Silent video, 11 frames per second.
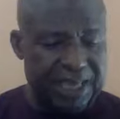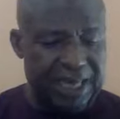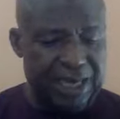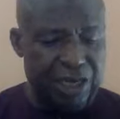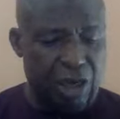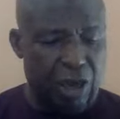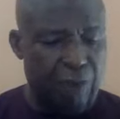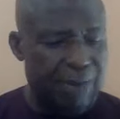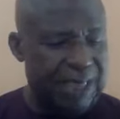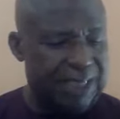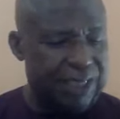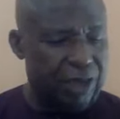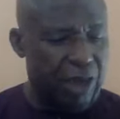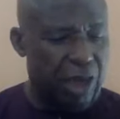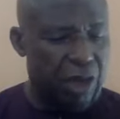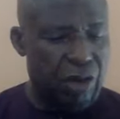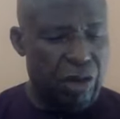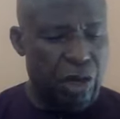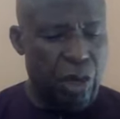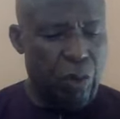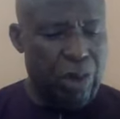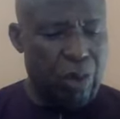that the Almighty God
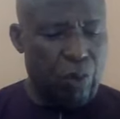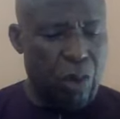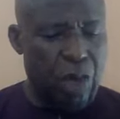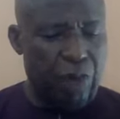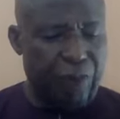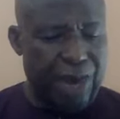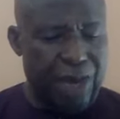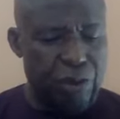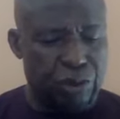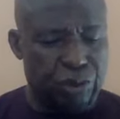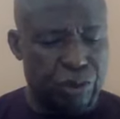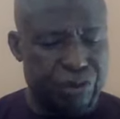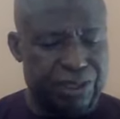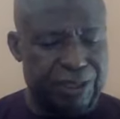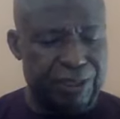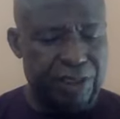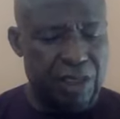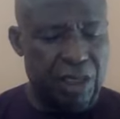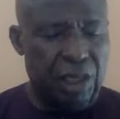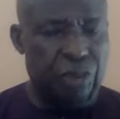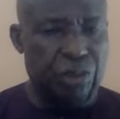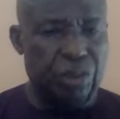will qualify you chosen,
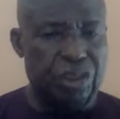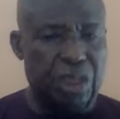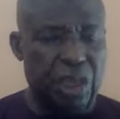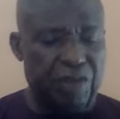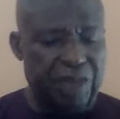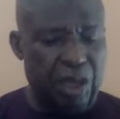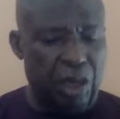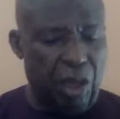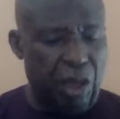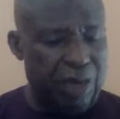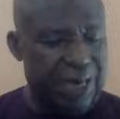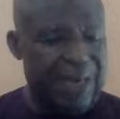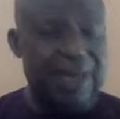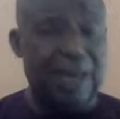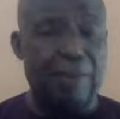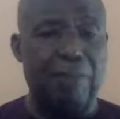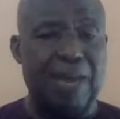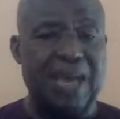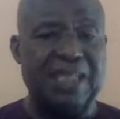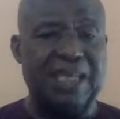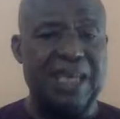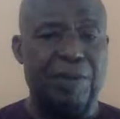chosen of the Lord in the
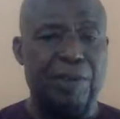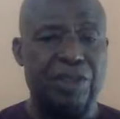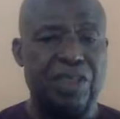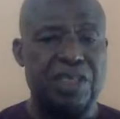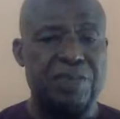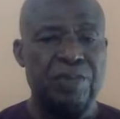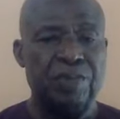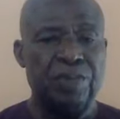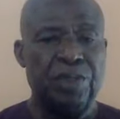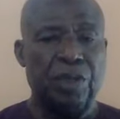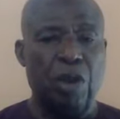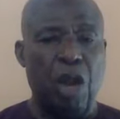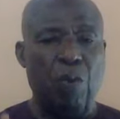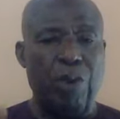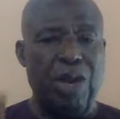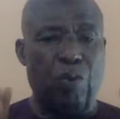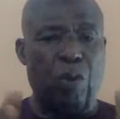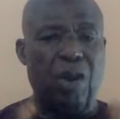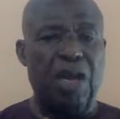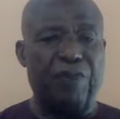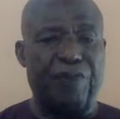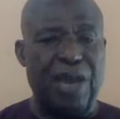mighty name of Jesus. God will
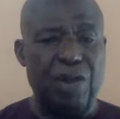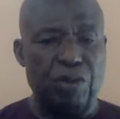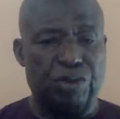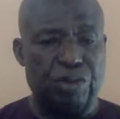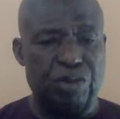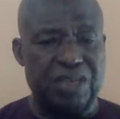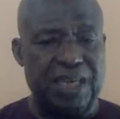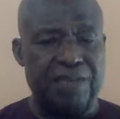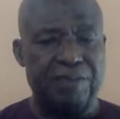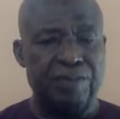qualify you choosing.